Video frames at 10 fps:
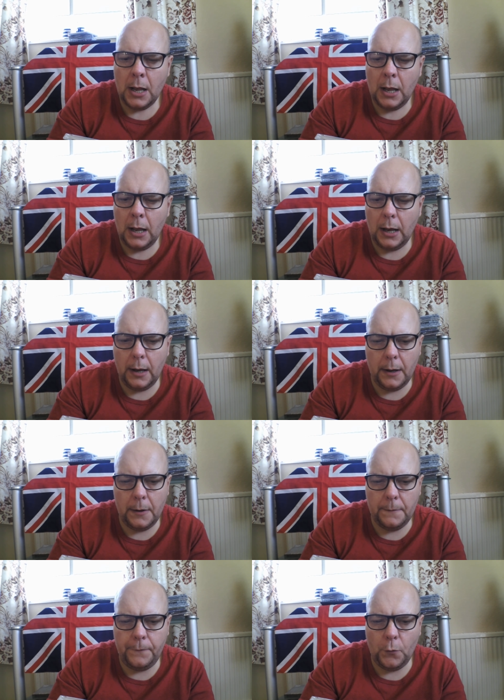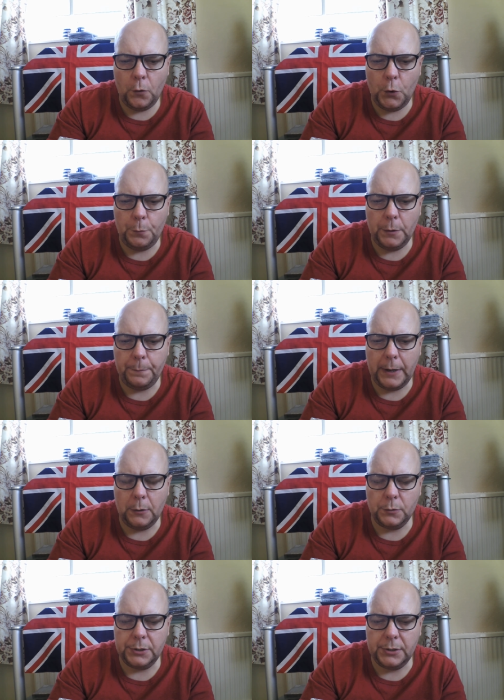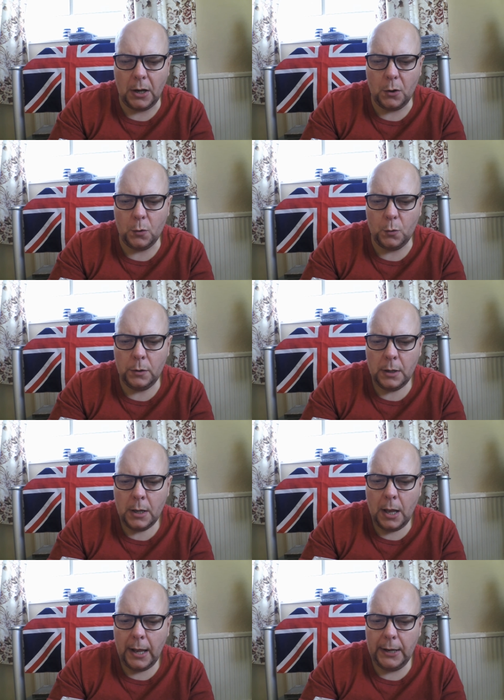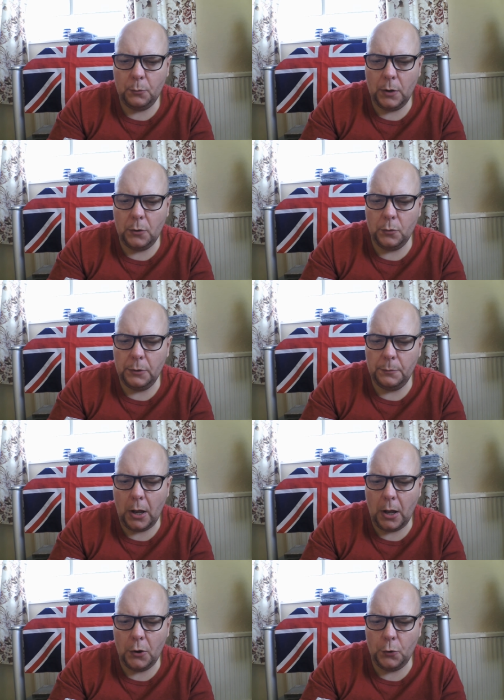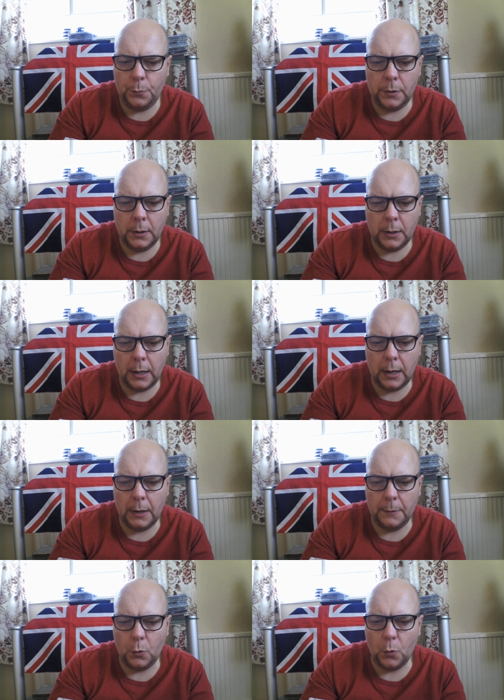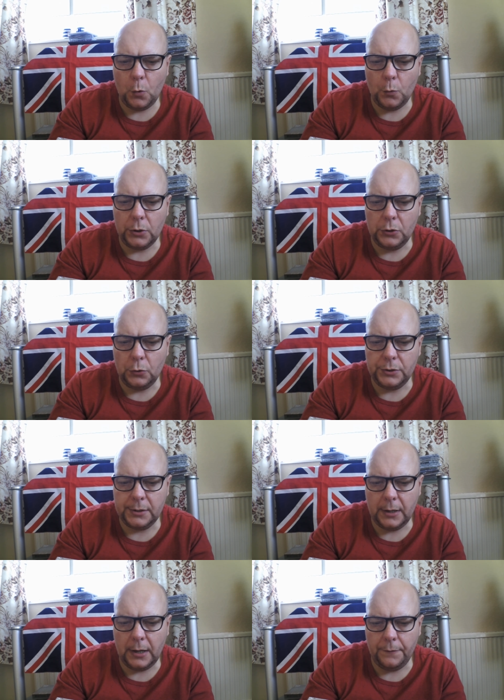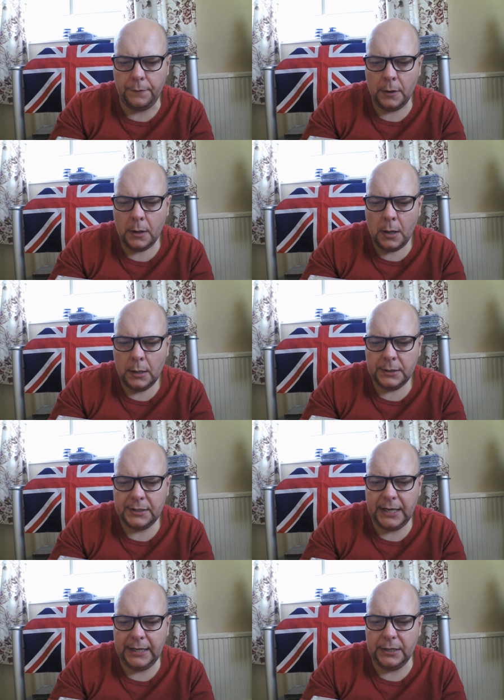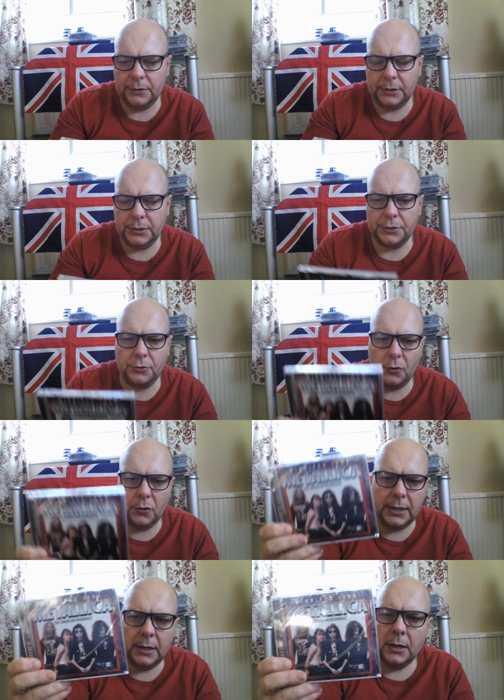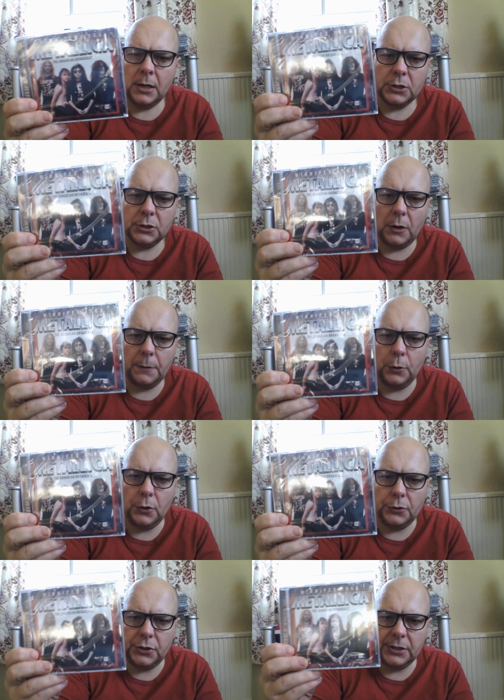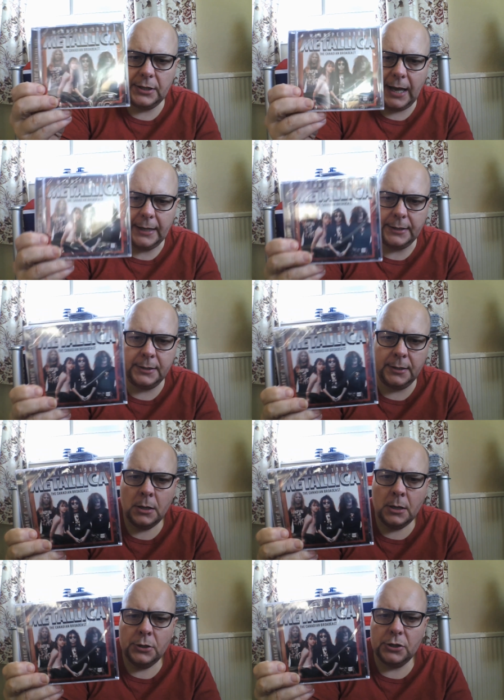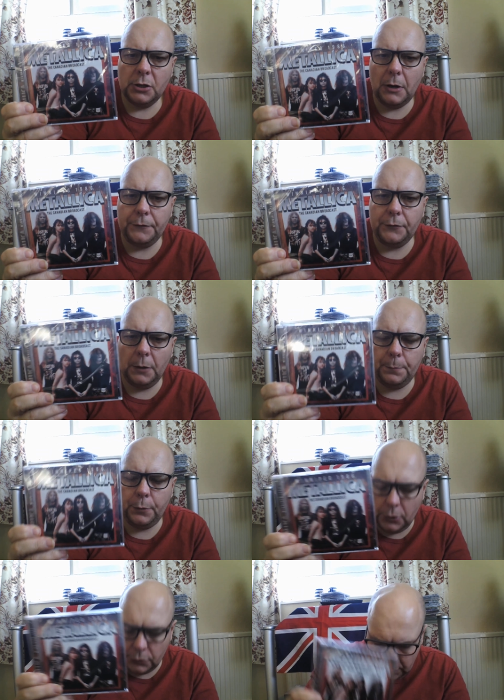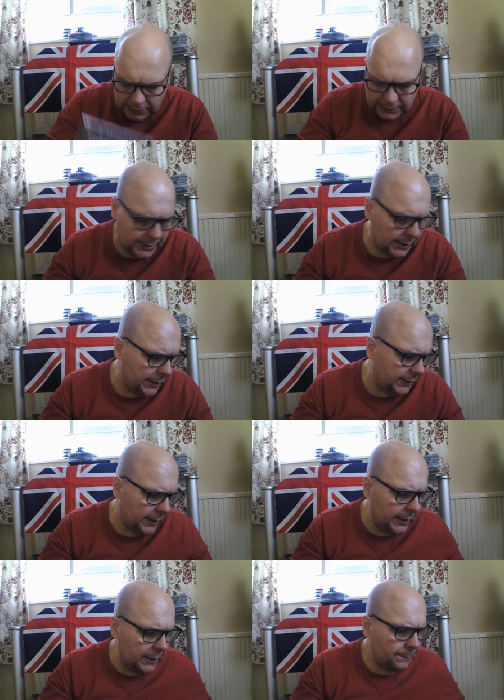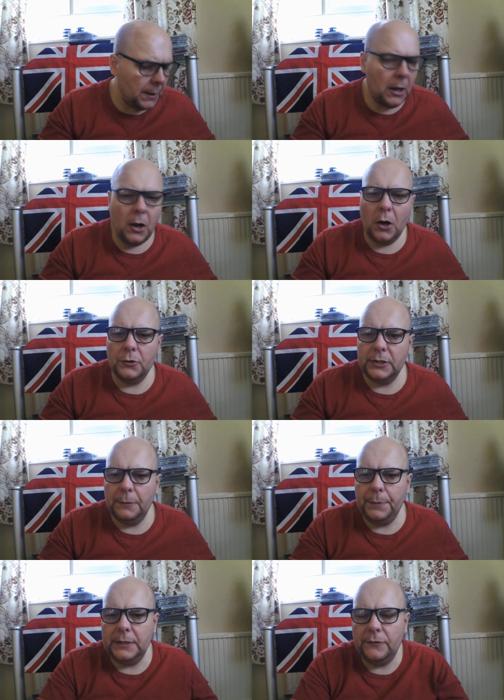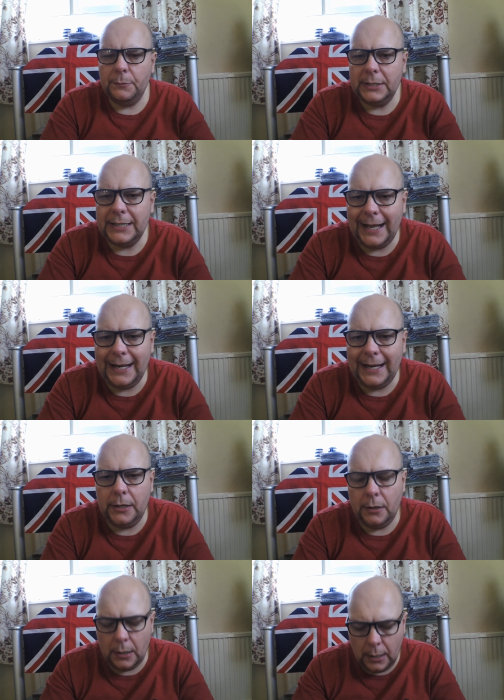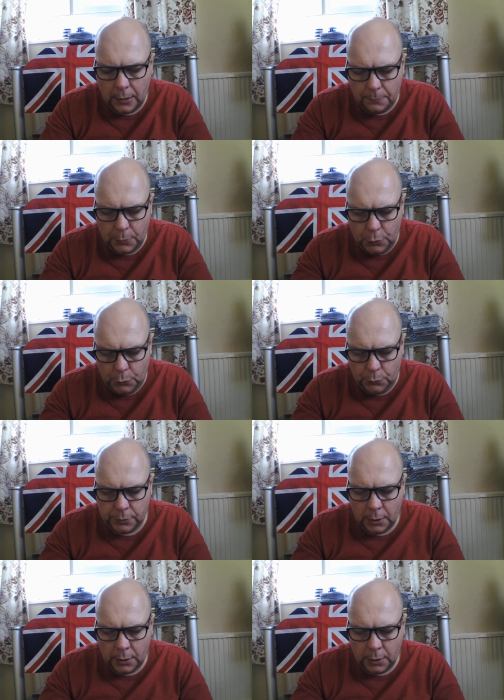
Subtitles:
For Whom the Bells Toll, A Welcome Home, all the good stuff. Seek and Destroy, so I purchased that. So after I purchased this CD, I was in a metallic mood.